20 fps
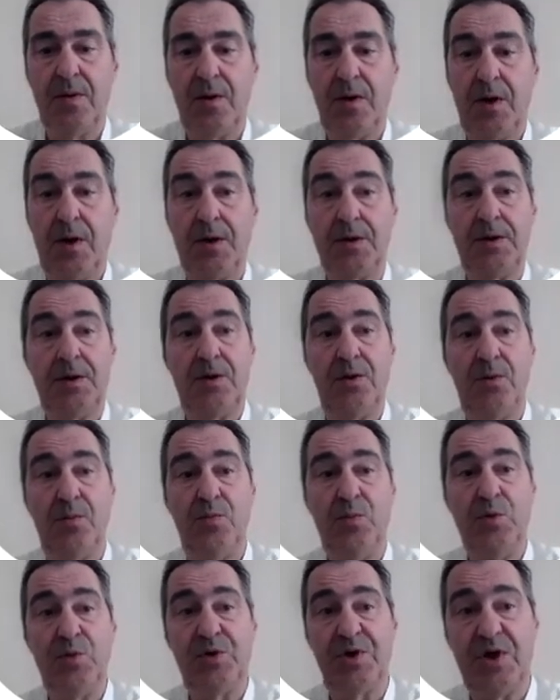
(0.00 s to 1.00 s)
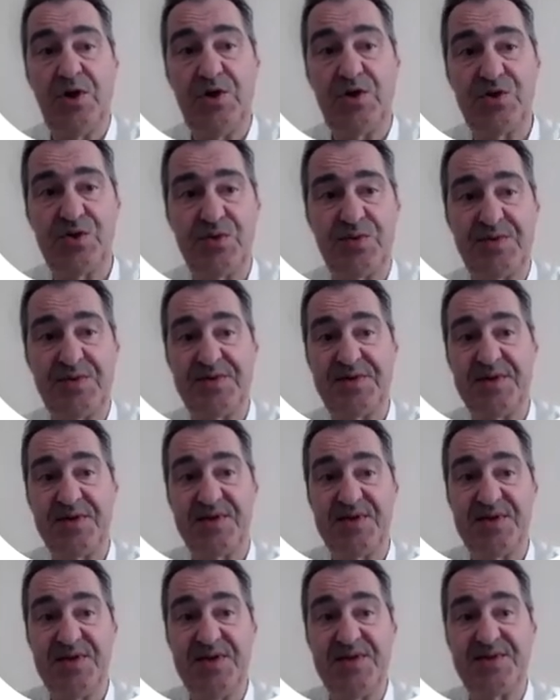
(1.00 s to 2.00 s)
Other mutations
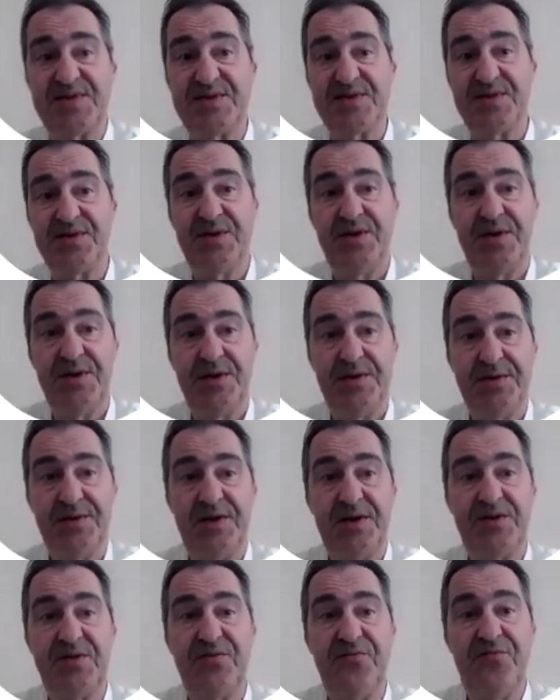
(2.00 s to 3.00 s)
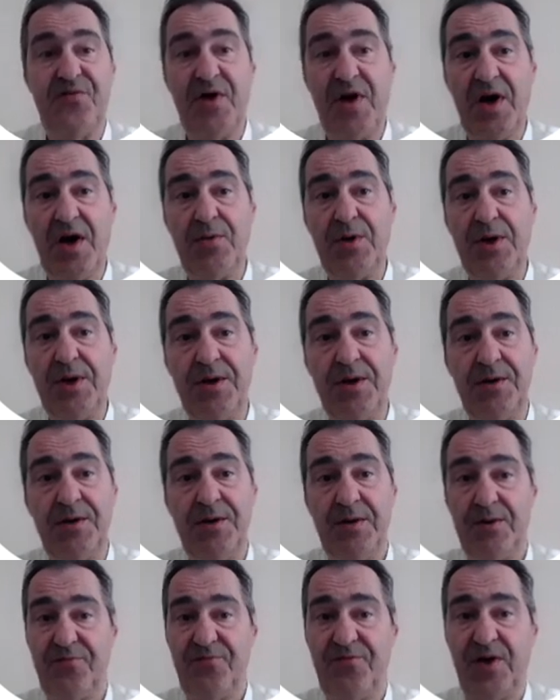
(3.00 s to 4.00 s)
exist that vary
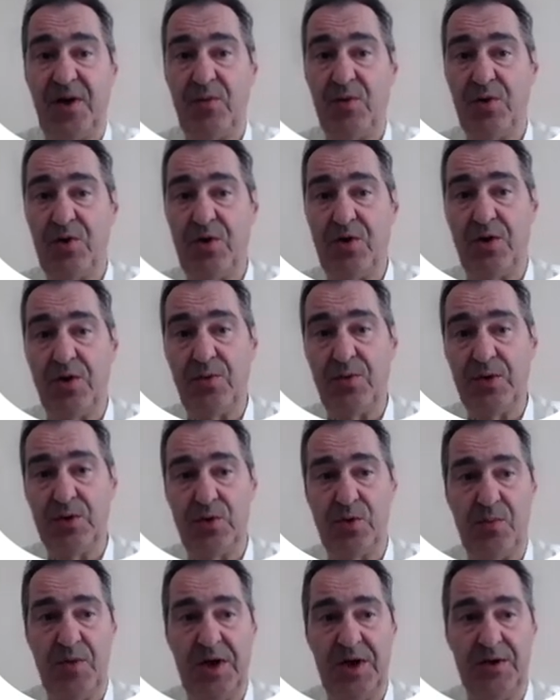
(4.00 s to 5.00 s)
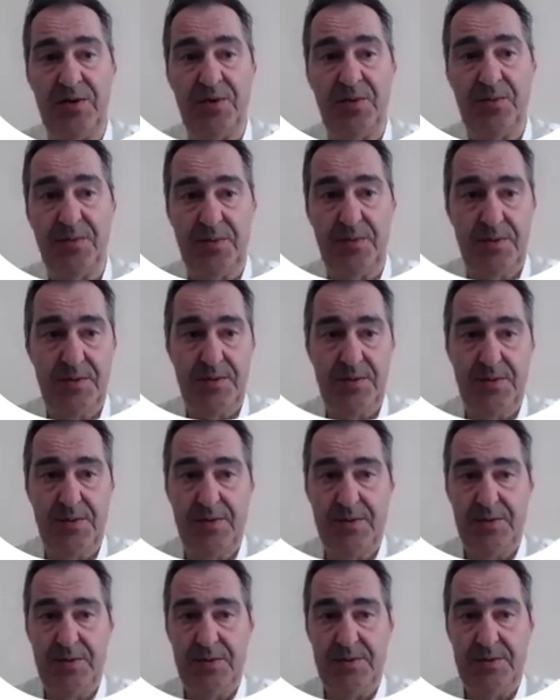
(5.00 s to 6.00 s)
the flower color in tomato.
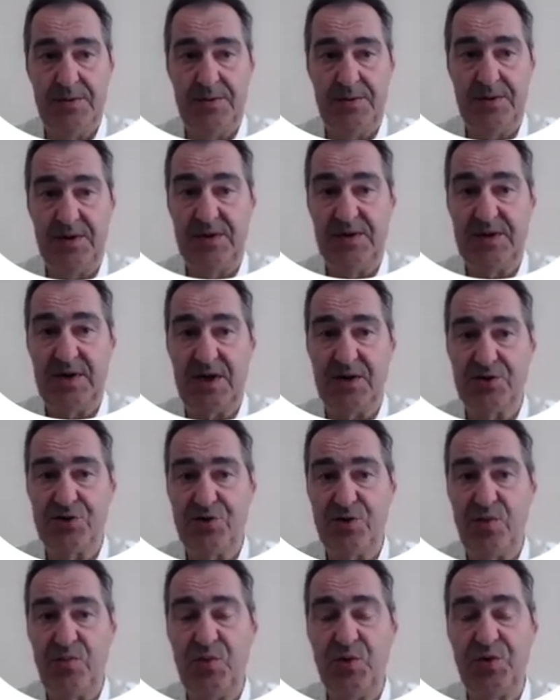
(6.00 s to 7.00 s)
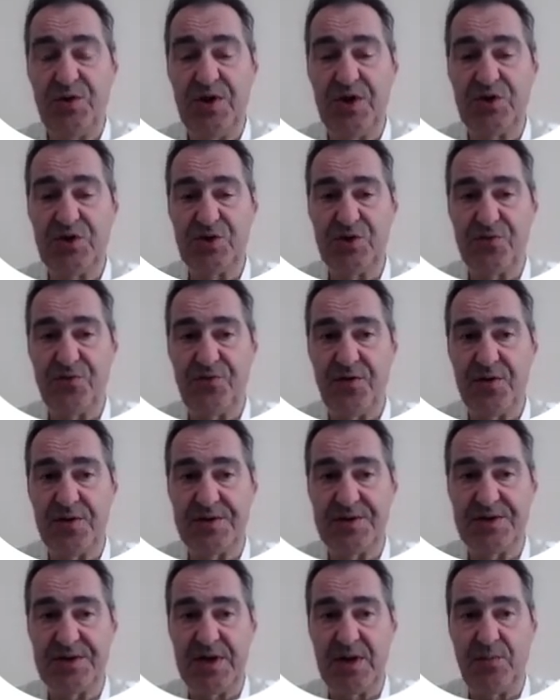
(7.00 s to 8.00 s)
The tangerine mutation, for
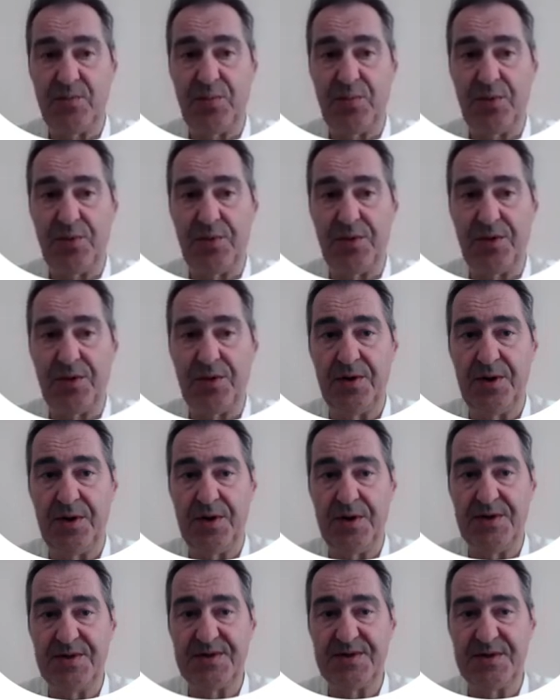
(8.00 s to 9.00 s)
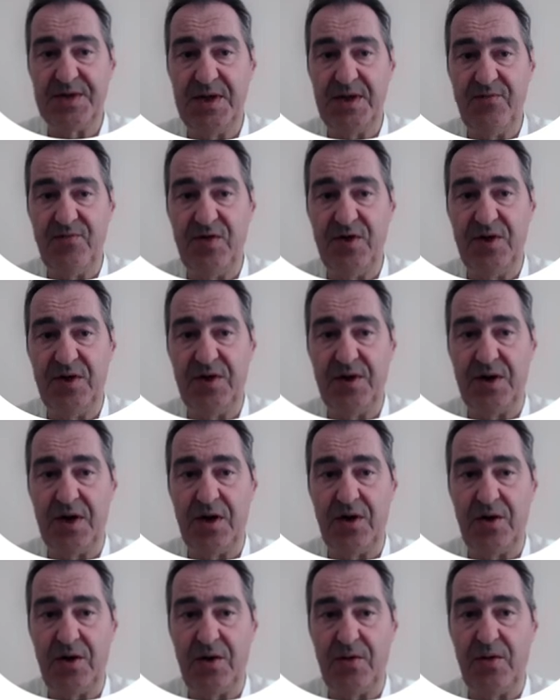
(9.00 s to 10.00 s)
example, is giving an
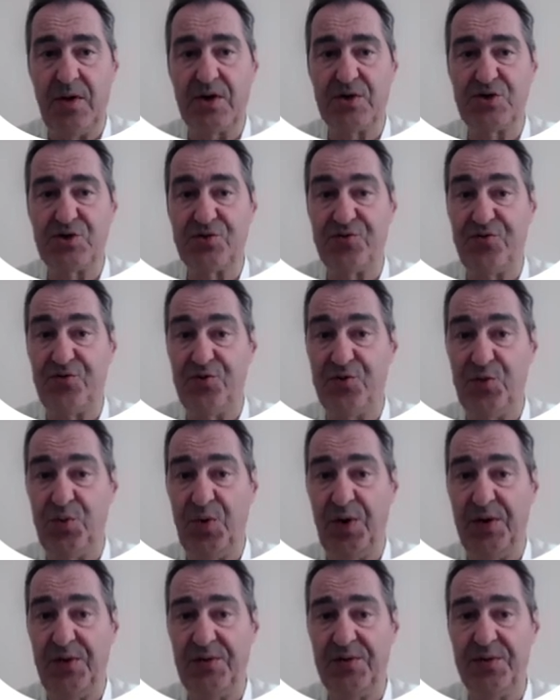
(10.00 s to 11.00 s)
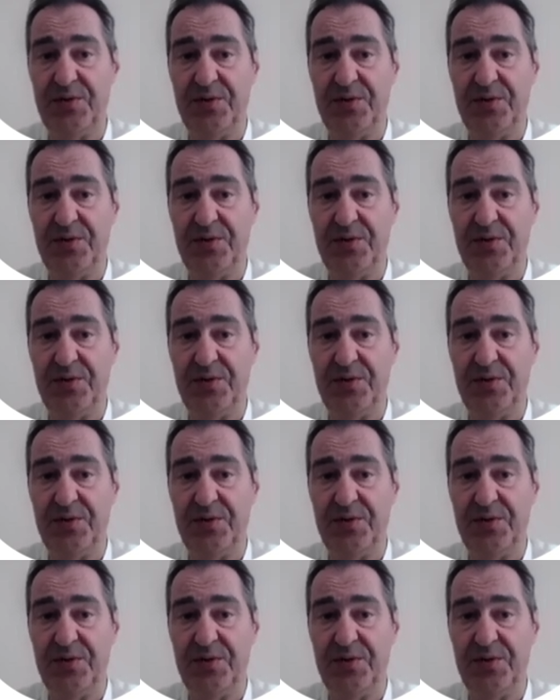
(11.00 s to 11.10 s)
orange fruit